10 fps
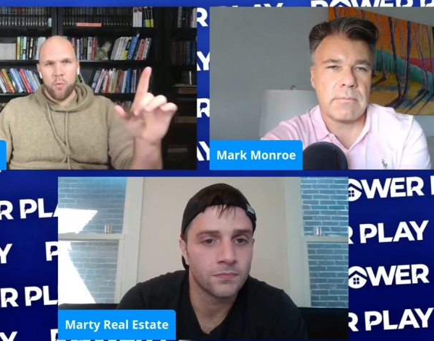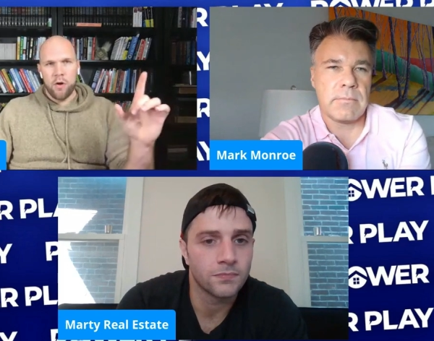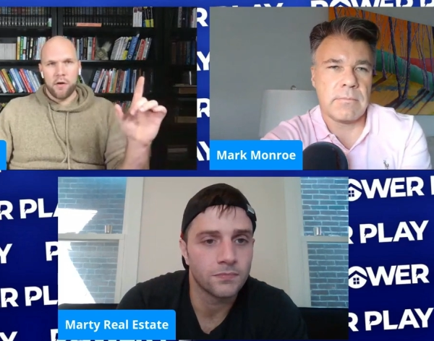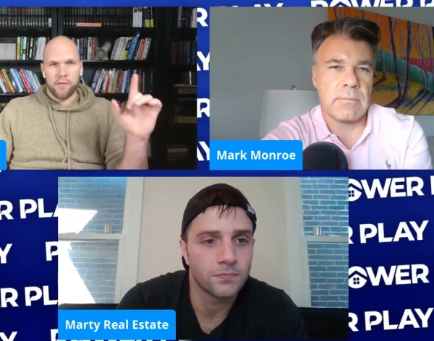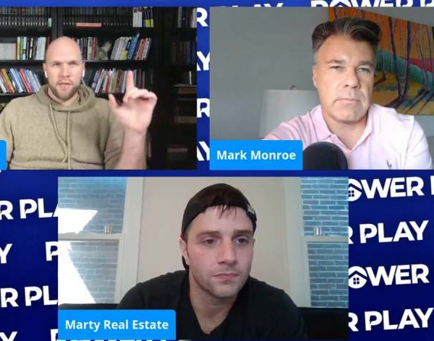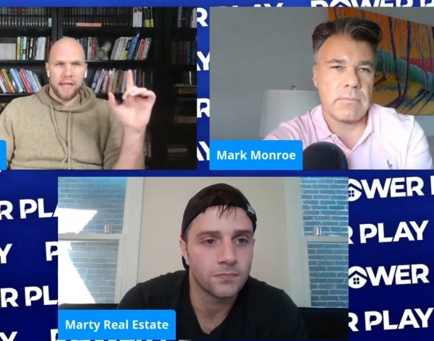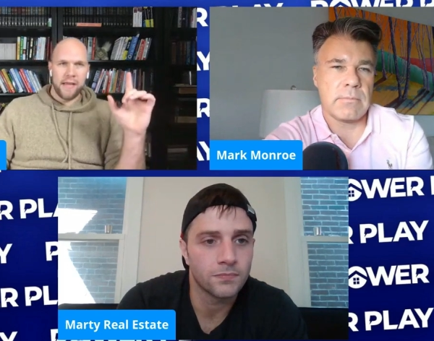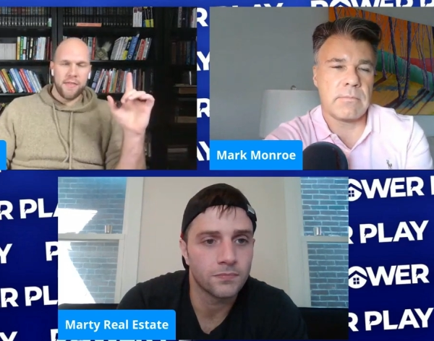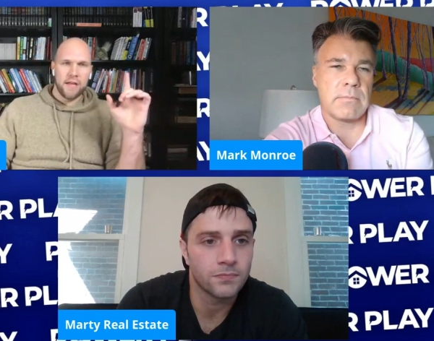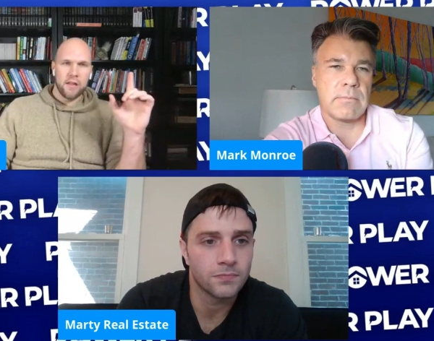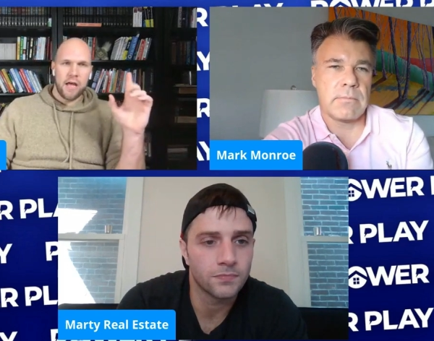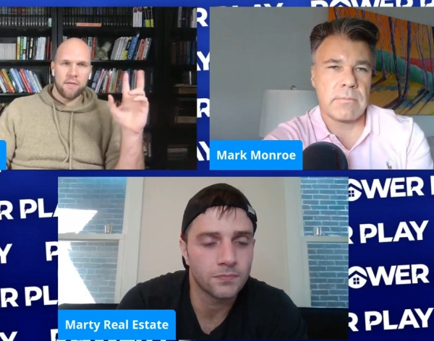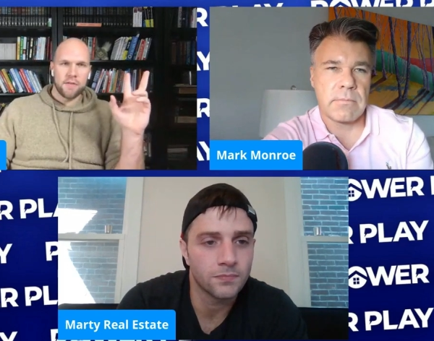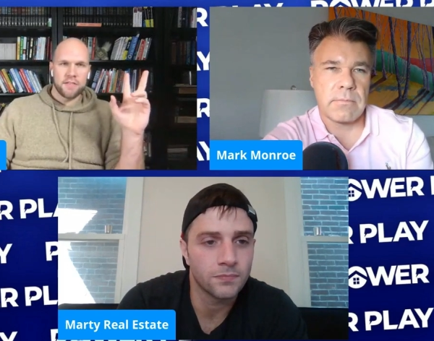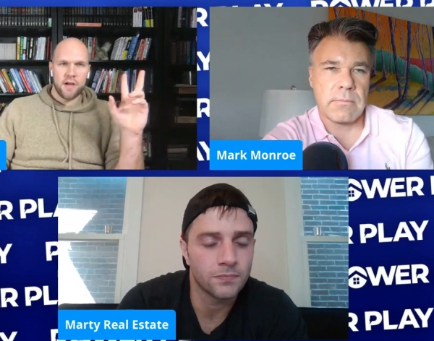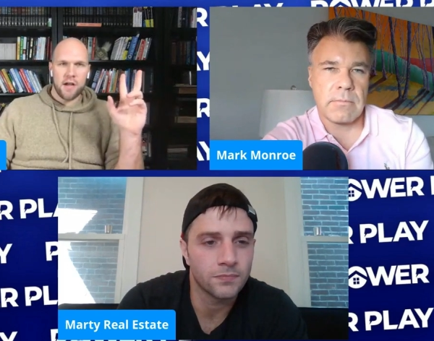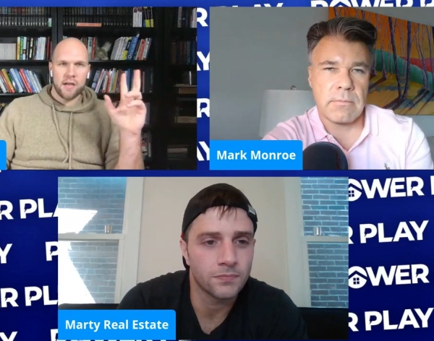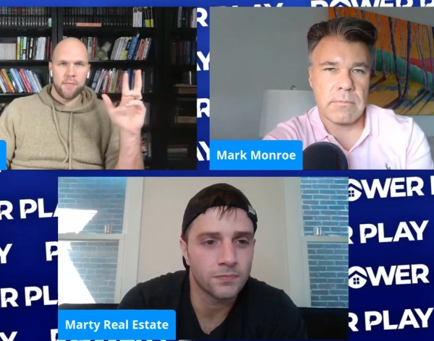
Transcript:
Speaker 1: worth. Like, I think a lot of us talk